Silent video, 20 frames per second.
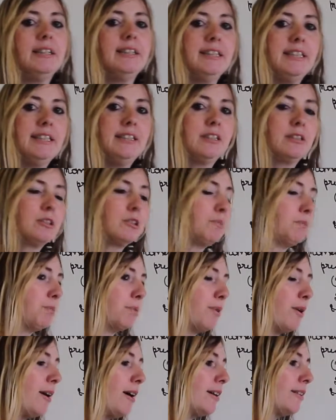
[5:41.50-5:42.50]
lead to
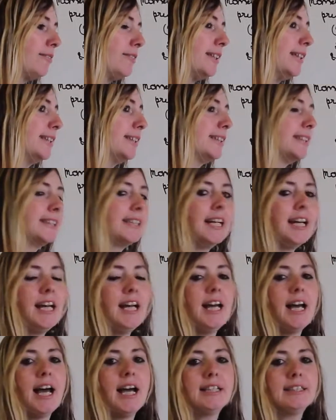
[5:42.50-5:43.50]
progress.
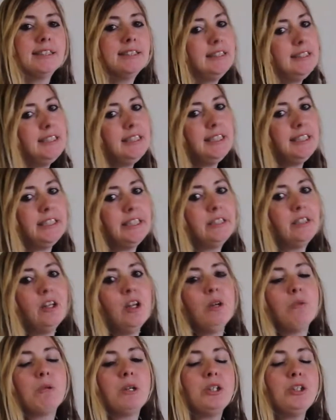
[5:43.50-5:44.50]
As seen,
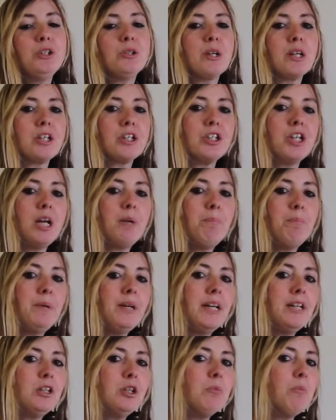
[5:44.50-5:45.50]
when you are
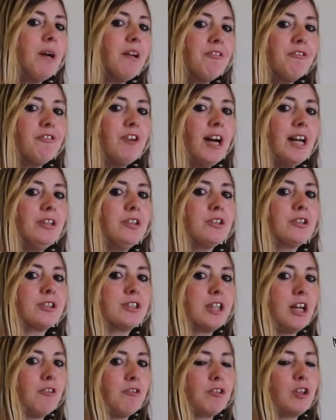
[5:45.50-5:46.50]
shaping, you might find
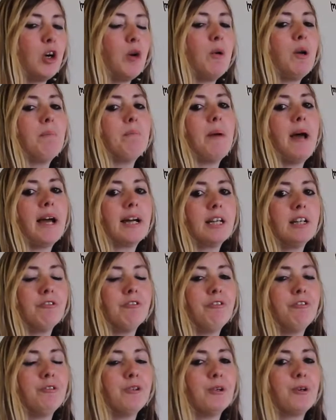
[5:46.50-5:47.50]
yourself going back
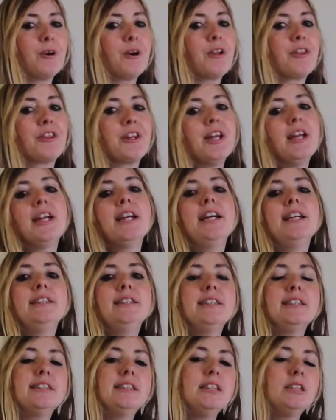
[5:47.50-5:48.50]
and forth, and
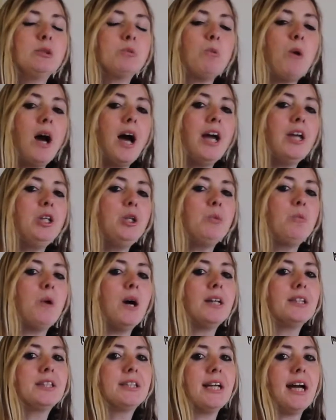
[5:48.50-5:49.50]
this is why you
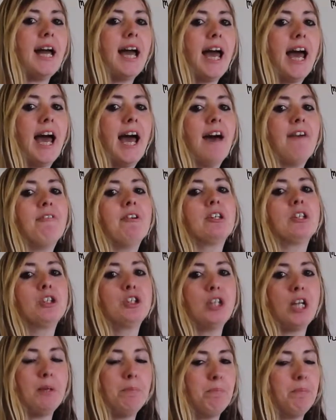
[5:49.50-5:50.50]
want to have a
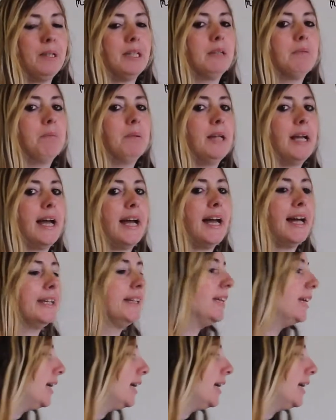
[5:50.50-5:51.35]
shaping plan.